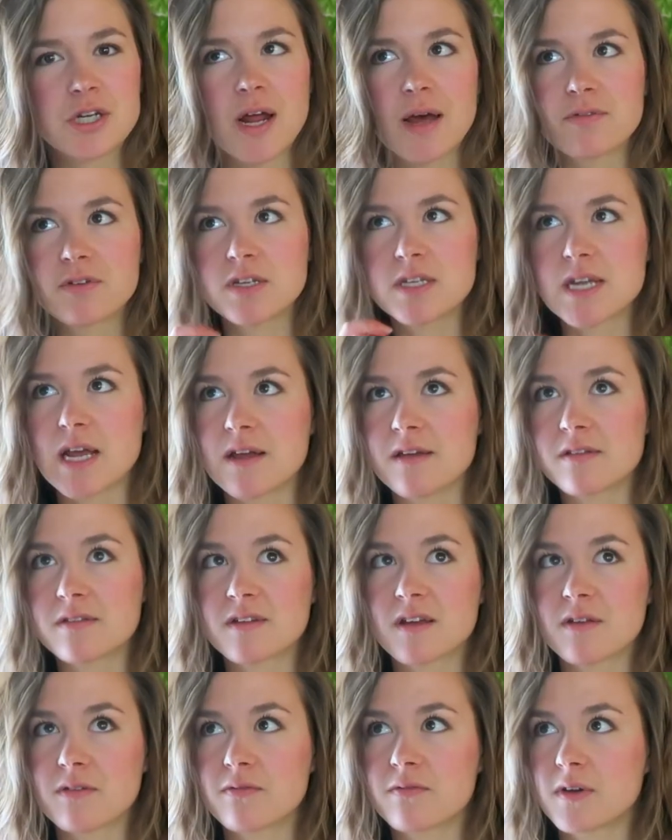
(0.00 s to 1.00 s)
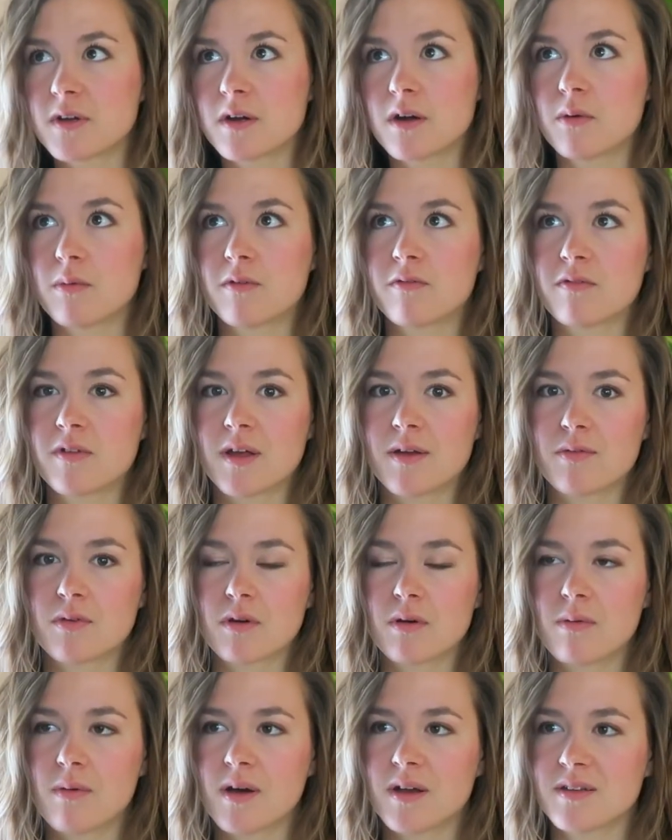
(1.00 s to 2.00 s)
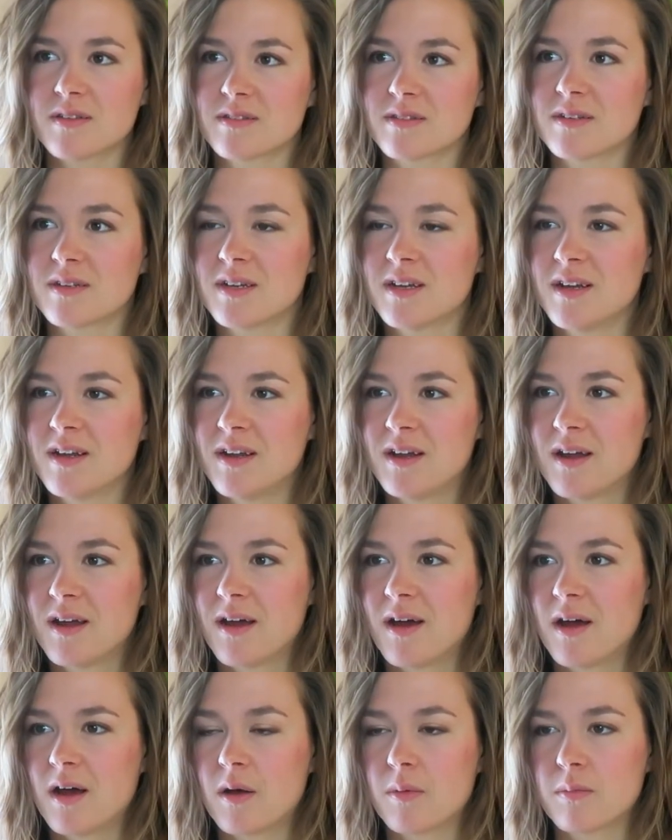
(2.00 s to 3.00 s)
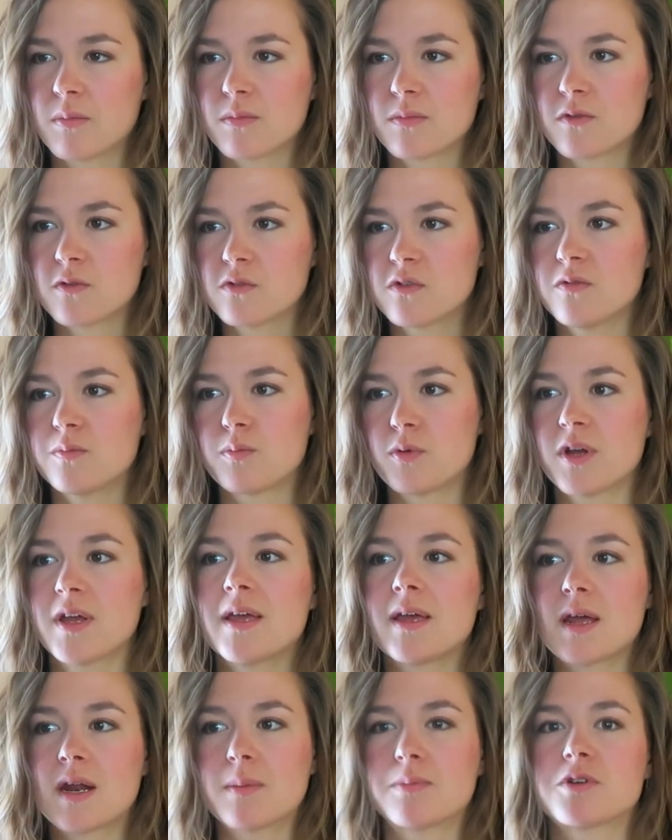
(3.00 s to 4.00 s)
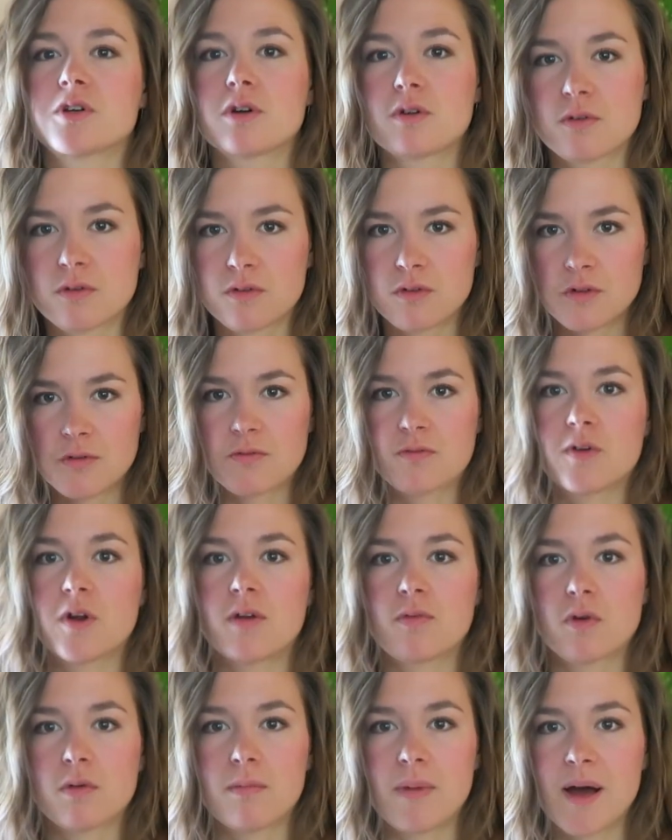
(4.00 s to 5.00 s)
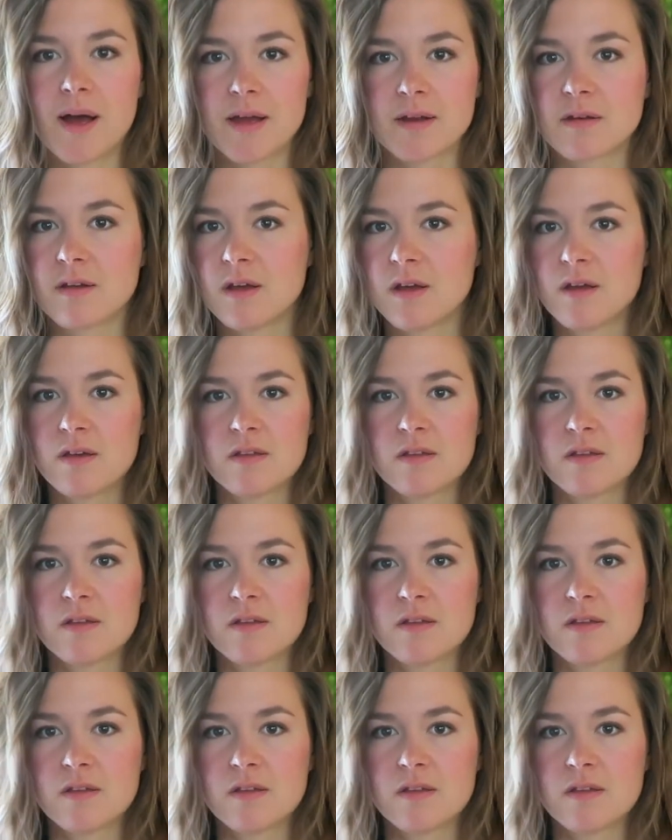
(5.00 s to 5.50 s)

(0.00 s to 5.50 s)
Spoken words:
she'd have to taste it and figure out what flavor it was. And so just bringing it up to her, the front of her mind,